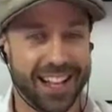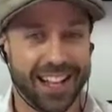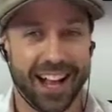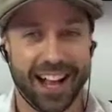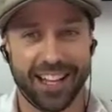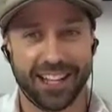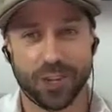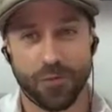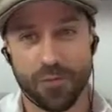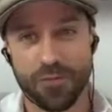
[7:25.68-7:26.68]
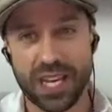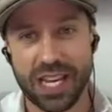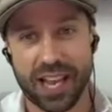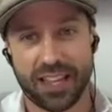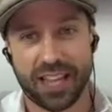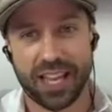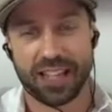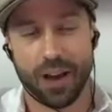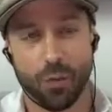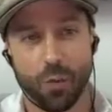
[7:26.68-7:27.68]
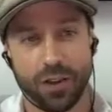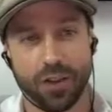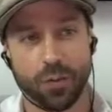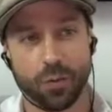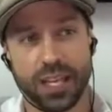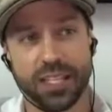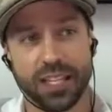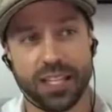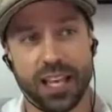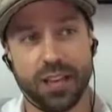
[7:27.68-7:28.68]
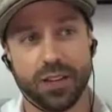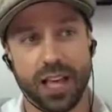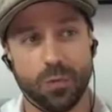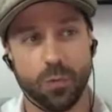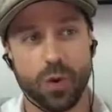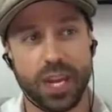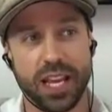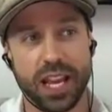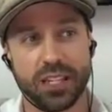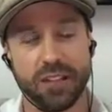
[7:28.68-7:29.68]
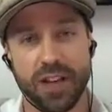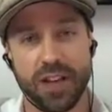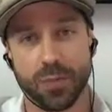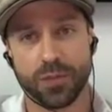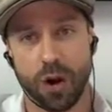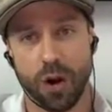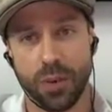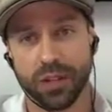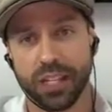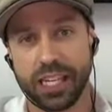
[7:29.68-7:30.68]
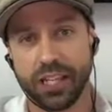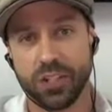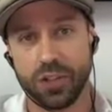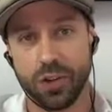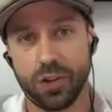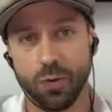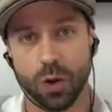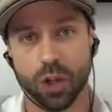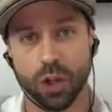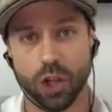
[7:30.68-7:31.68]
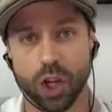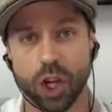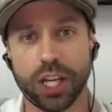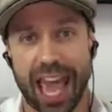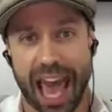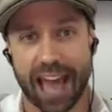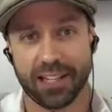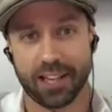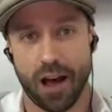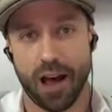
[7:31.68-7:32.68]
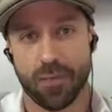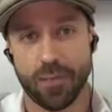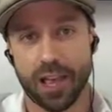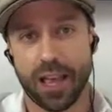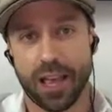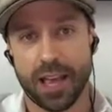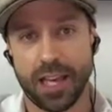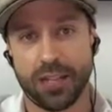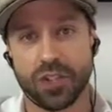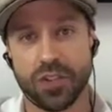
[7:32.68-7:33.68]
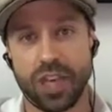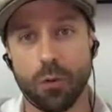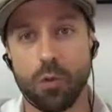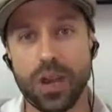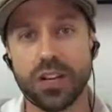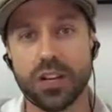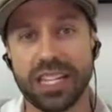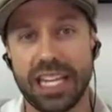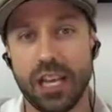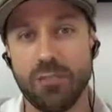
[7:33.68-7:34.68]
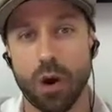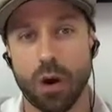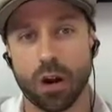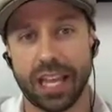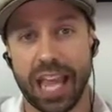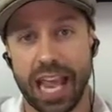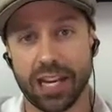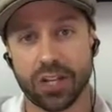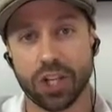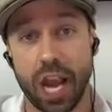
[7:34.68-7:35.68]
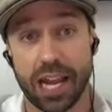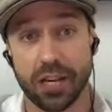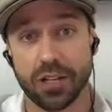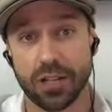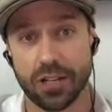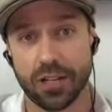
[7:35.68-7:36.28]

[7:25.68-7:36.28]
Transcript: And so for me, I think that one of the reasons that we developed our ability to look at time is so that we could demarcate change